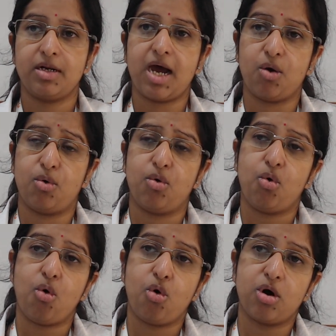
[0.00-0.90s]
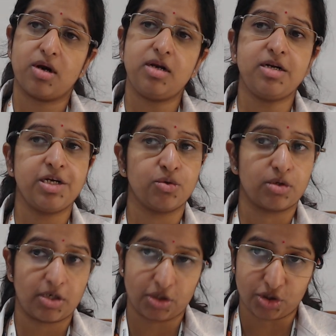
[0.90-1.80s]
Now, oral
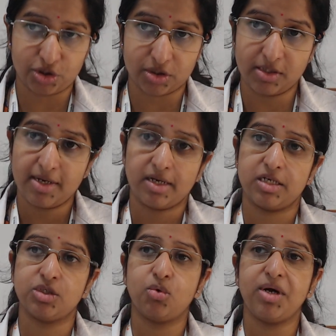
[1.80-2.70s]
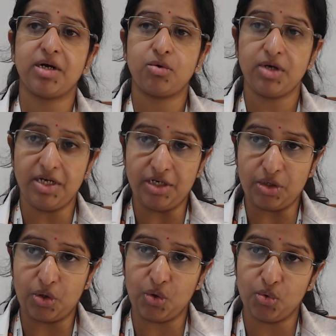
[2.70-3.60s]
nutrition is going to
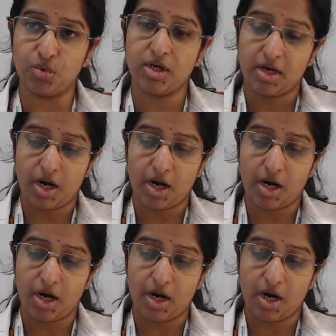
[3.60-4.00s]
include